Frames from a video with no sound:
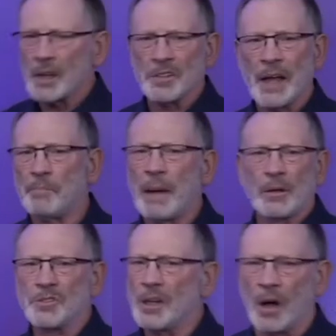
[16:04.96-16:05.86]
is not
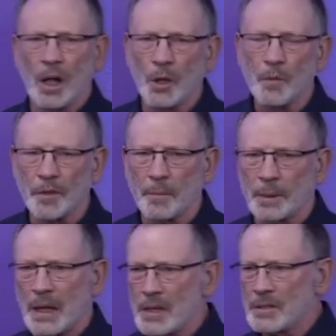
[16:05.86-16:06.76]
bouncing all over the
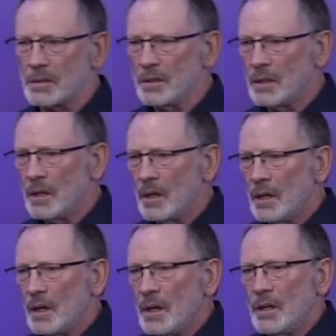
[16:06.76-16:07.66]
place.
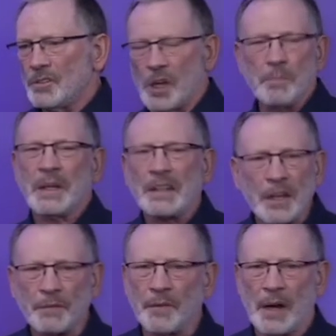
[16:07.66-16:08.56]
Something
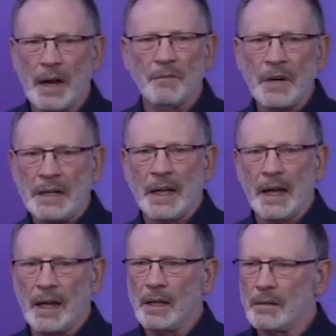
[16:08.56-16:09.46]
different every
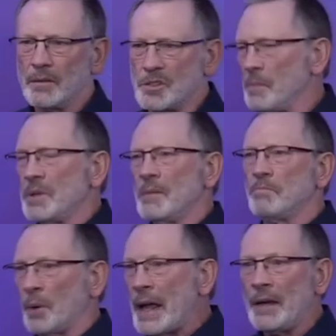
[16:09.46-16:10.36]
day, something
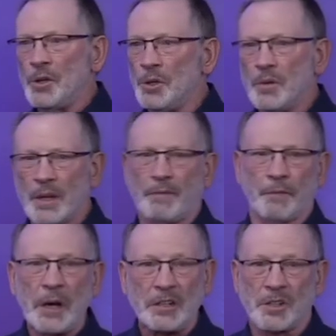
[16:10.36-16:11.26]
brand new that
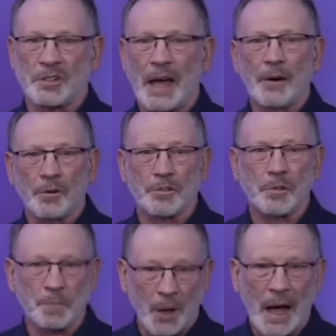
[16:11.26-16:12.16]
freaks us out or
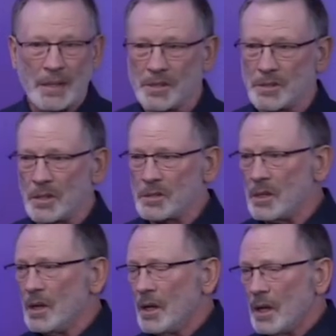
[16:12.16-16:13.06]
surprises us
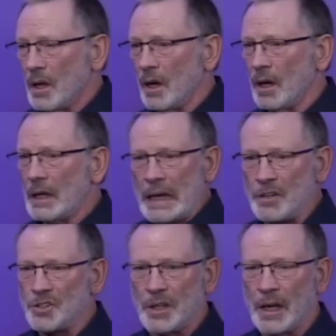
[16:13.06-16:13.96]
uh,
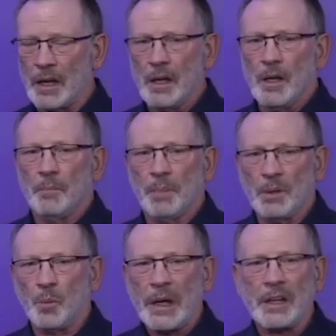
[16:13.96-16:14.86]
each day. But
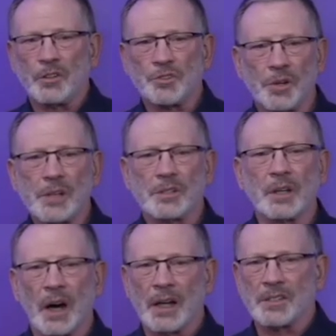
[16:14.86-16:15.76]
we can trust
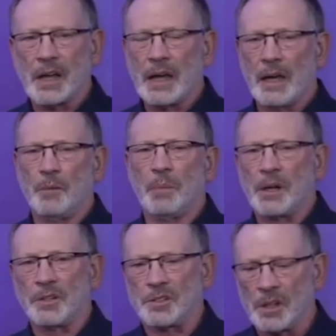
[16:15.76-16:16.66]
God's hand
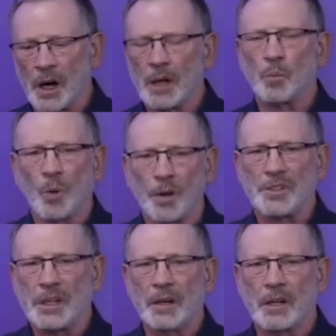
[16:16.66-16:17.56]
because God works
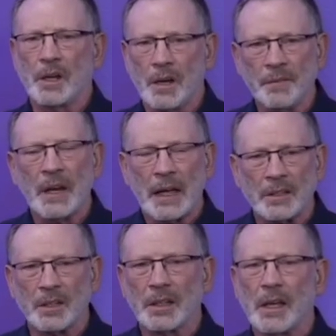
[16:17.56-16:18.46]
in
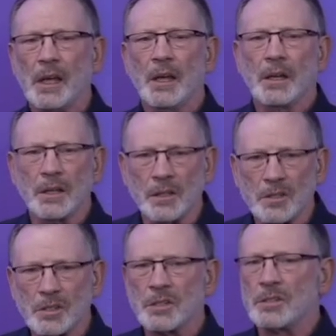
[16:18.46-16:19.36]
covenantally
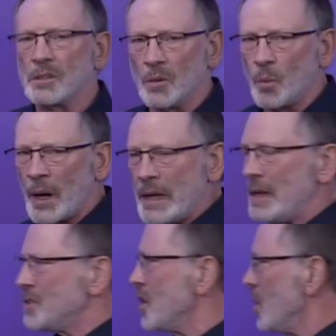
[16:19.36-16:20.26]
consistent
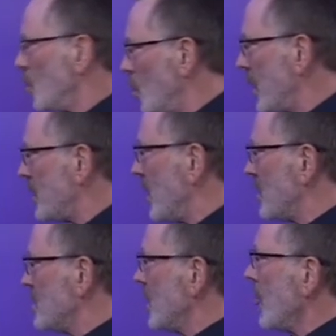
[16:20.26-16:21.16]
ways with
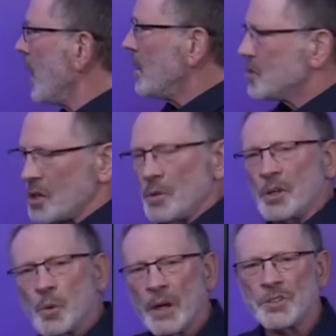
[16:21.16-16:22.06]
us. So the
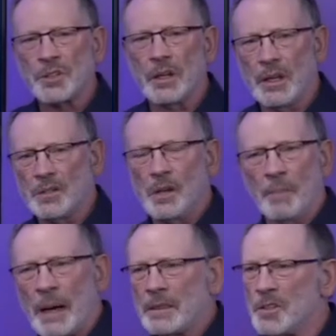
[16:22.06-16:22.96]
question is
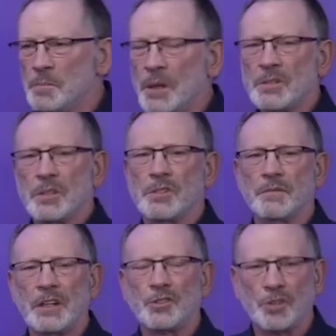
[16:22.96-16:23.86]
about this business of
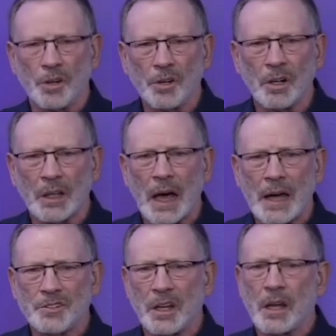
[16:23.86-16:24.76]

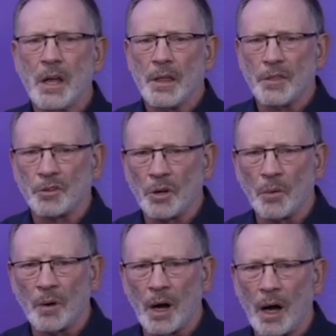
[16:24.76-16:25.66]
internalizing the
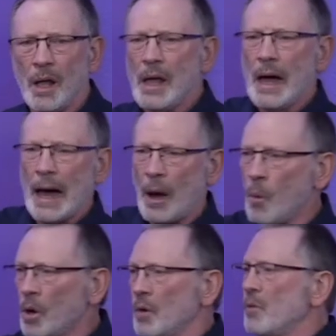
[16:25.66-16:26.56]
Torah. I
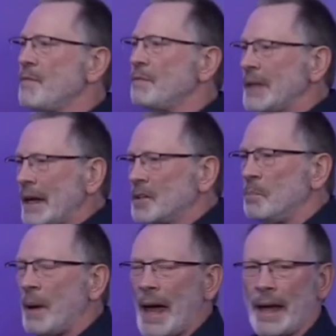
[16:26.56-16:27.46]
want to reflect
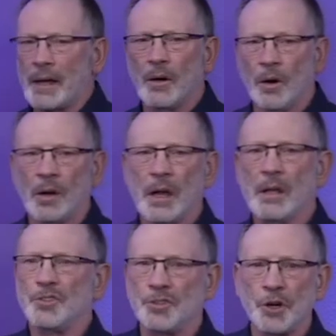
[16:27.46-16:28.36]
back on
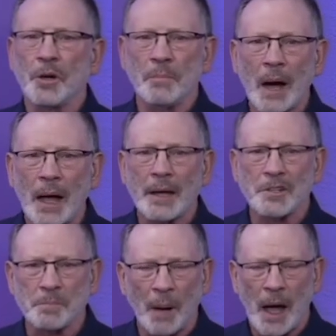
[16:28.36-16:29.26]

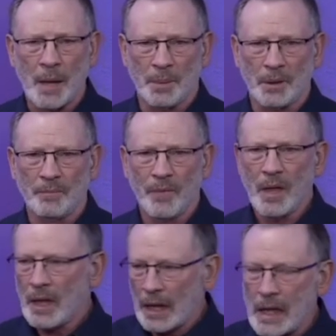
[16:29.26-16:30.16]
Jeremiah's Bible.
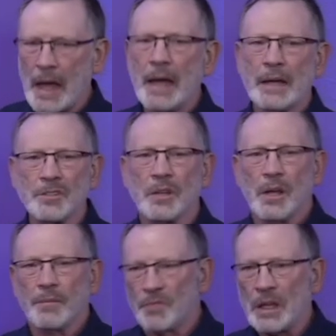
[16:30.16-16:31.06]
He has
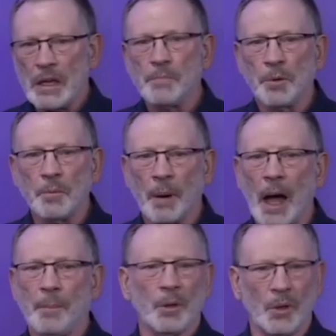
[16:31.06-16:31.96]
the Hebrew
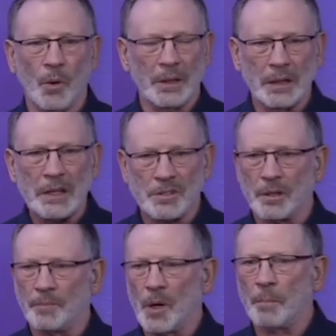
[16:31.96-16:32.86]
Bible, or at least
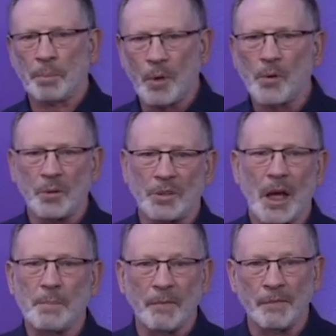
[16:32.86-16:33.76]
a, a,
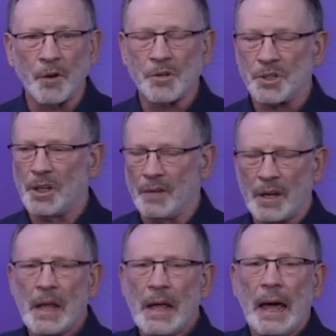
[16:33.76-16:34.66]
prototype, a version of it,
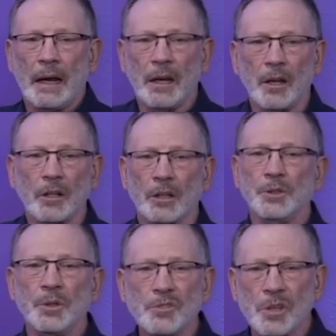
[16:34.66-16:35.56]
and it
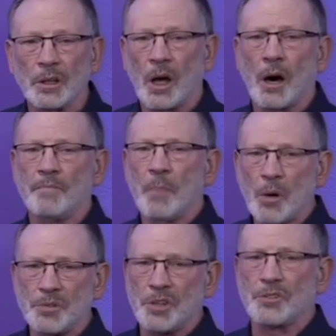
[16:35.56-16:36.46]
includes the law of
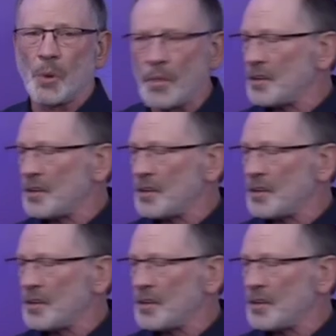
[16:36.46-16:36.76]
Moses or the